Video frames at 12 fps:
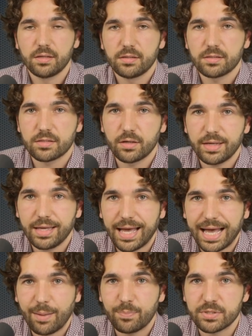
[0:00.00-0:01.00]
So he
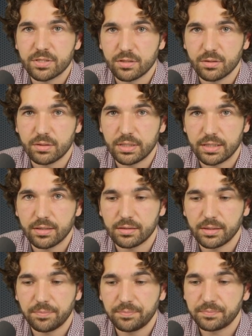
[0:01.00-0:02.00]
absolutely killed
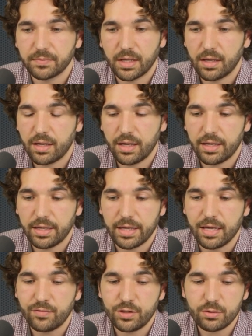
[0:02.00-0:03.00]
it.
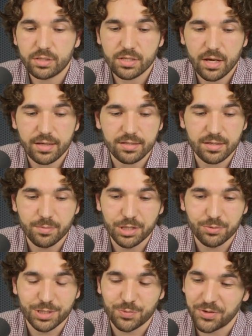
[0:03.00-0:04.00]
If you saw some of
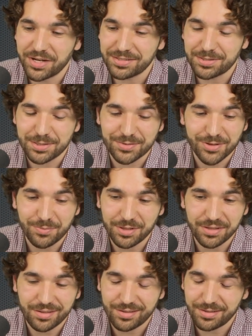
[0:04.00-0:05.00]
the responses
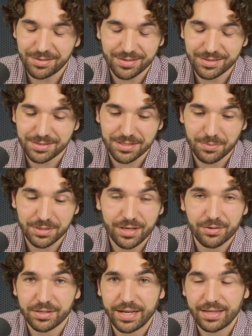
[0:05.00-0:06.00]
from some of the
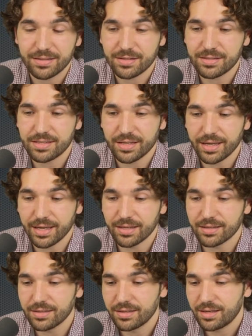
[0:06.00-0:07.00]
other candidates,
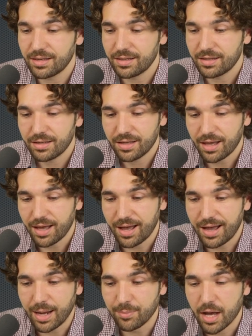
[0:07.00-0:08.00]
and
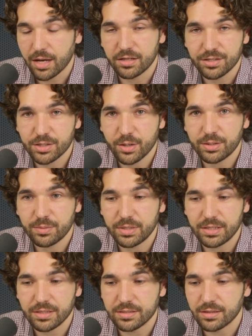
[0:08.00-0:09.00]
I'm not going to show them
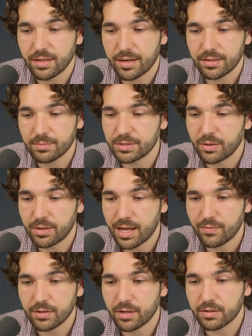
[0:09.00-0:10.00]
because a lot of them don't
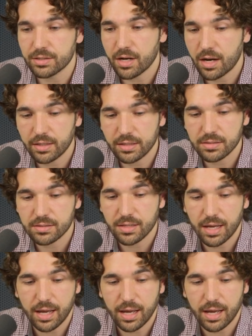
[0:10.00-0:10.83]
have a large audience,